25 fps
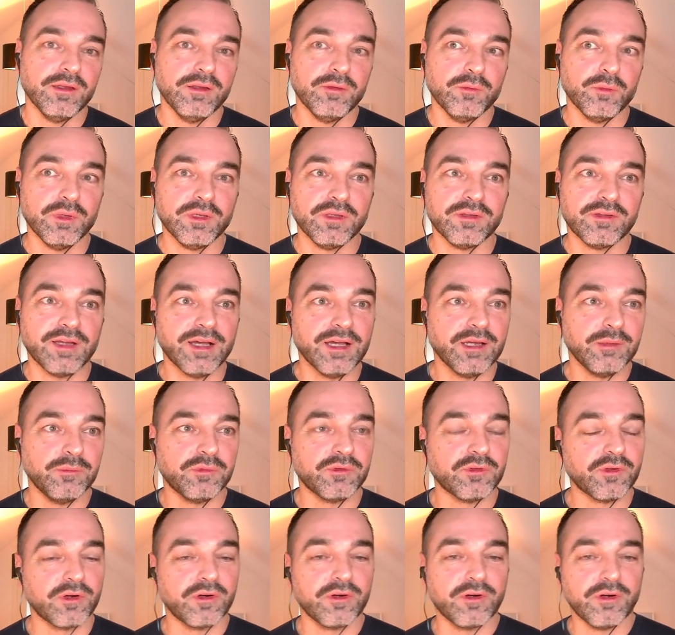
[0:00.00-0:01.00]
When
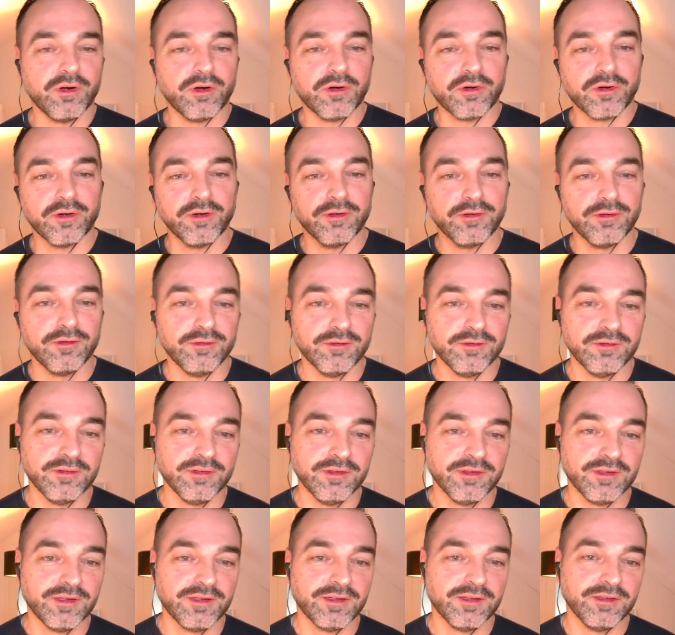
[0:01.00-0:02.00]
times are hard,
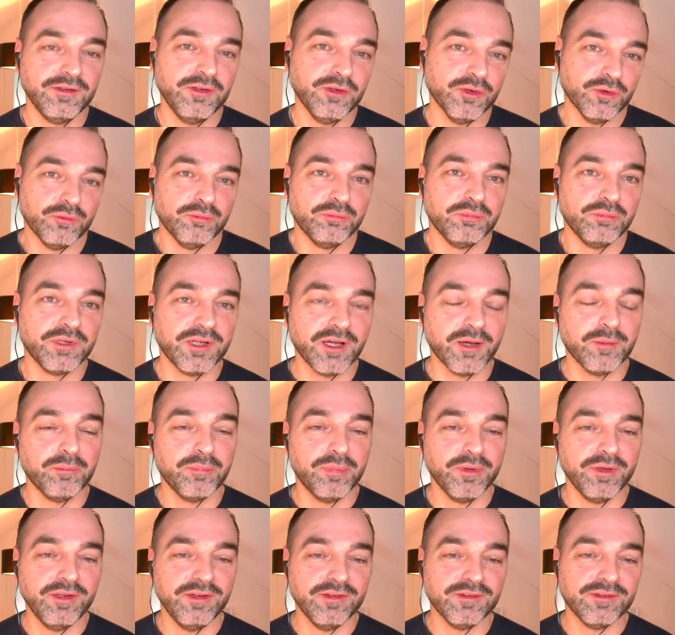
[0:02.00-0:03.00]

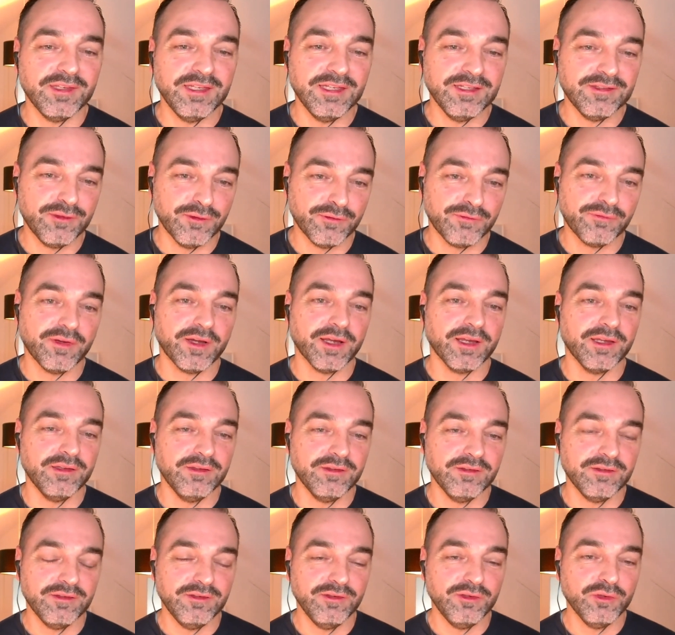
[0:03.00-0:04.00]
companies need to
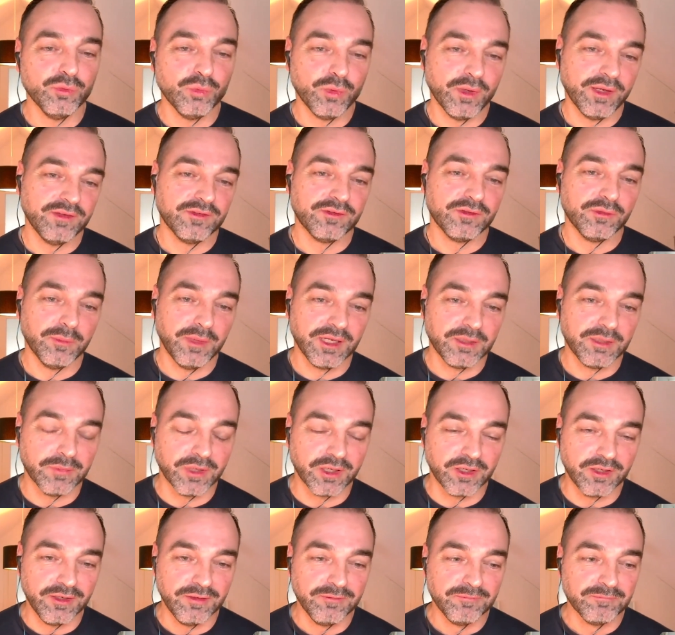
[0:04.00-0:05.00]
find new ways to make
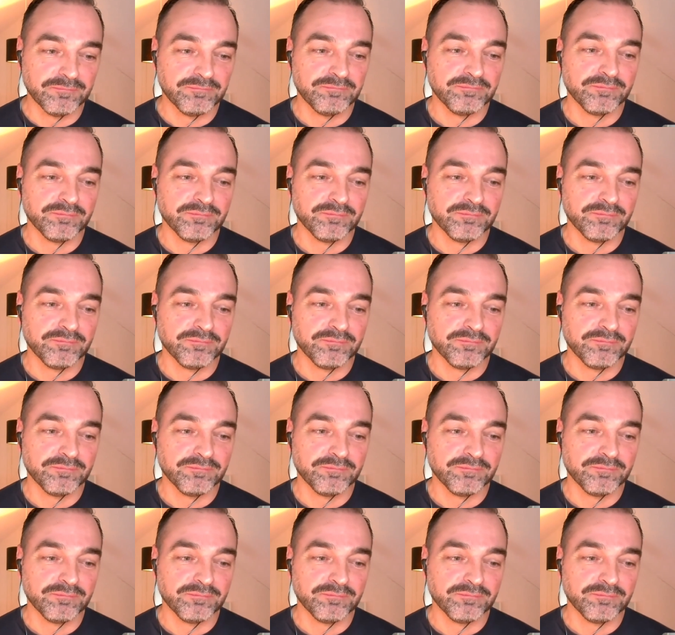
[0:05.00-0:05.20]
money.